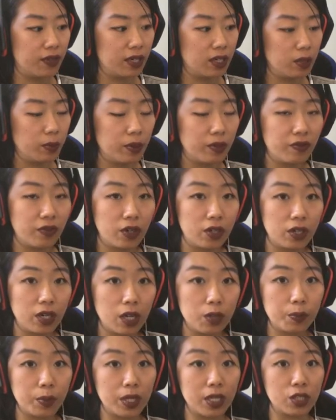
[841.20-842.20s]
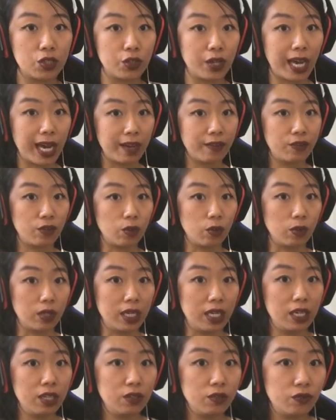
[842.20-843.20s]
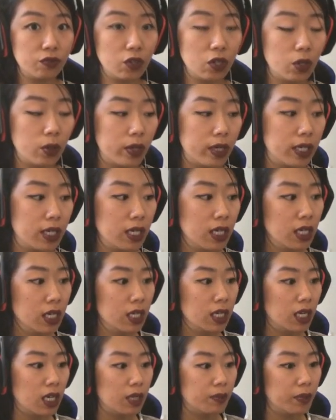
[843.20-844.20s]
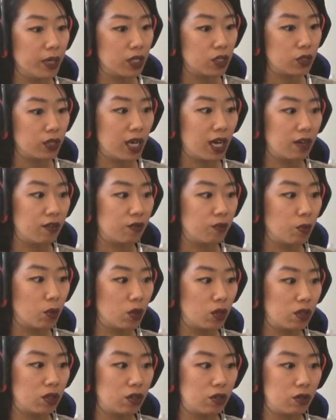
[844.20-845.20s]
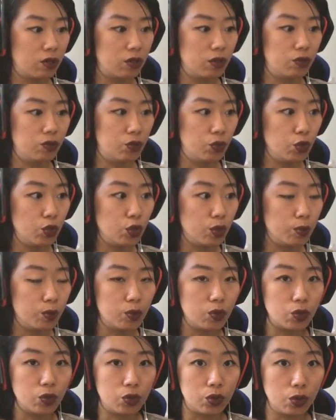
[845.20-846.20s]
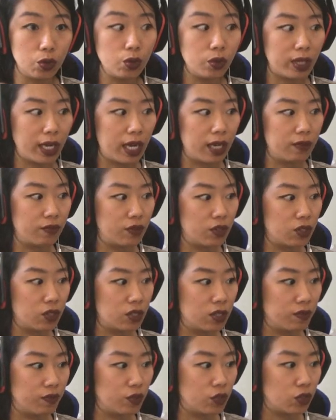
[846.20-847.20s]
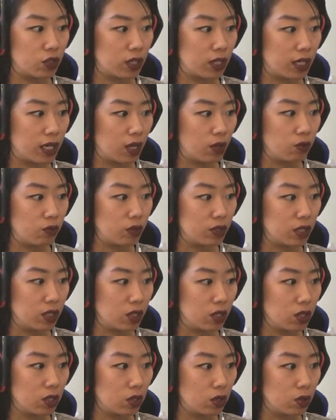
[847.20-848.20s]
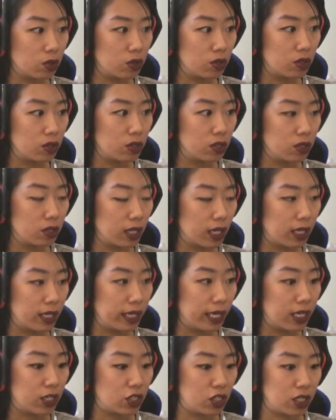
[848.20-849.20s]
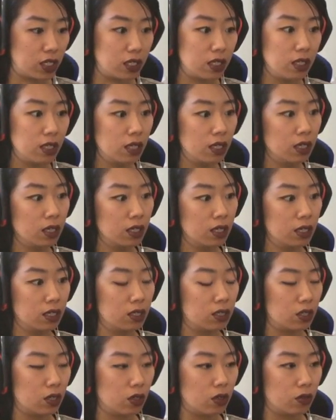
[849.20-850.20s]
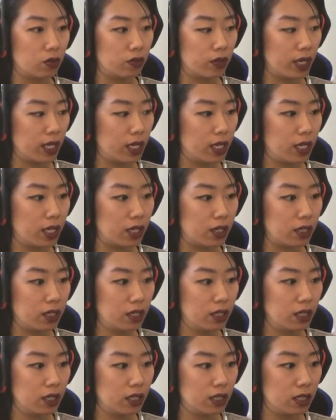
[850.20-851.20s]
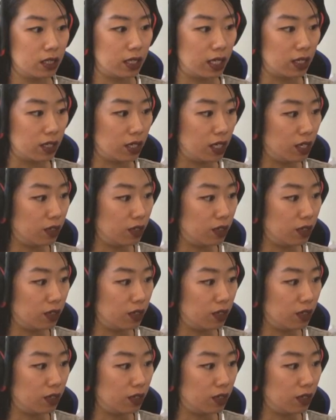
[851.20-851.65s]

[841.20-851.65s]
the feet a little bit farther out because you have to lean forward and makes you have more room to do that versus if you started out really close like Yeji. So right here, they